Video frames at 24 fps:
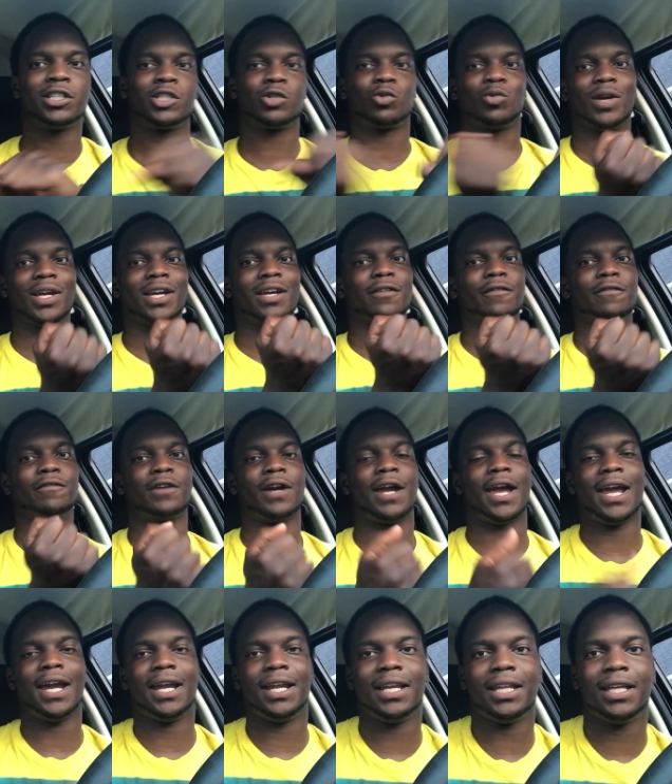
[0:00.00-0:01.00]
swinging for
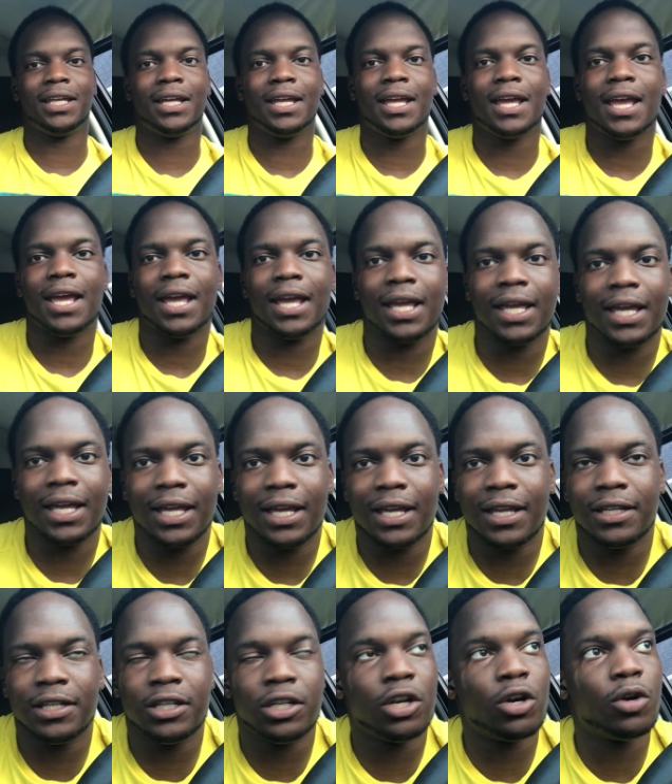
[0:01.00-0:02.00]
80,
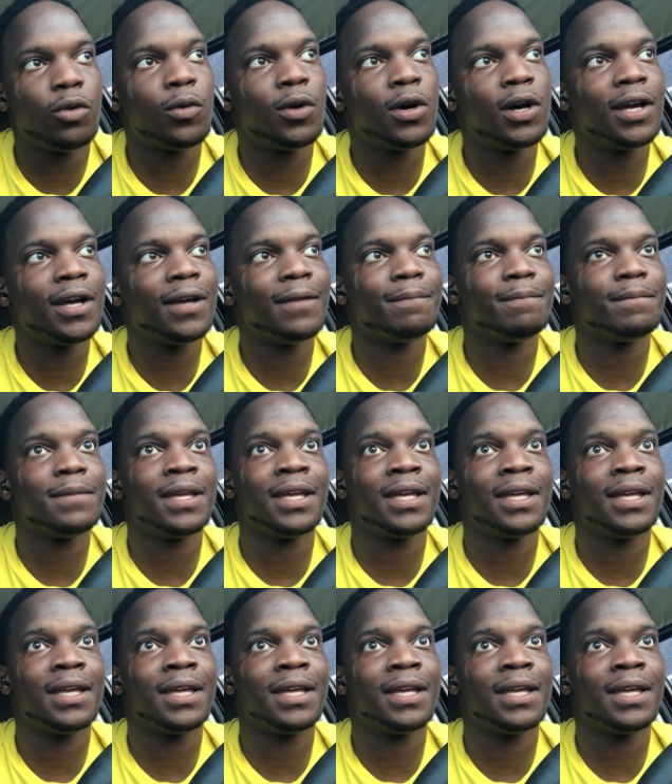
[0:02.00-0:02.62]
and you know what?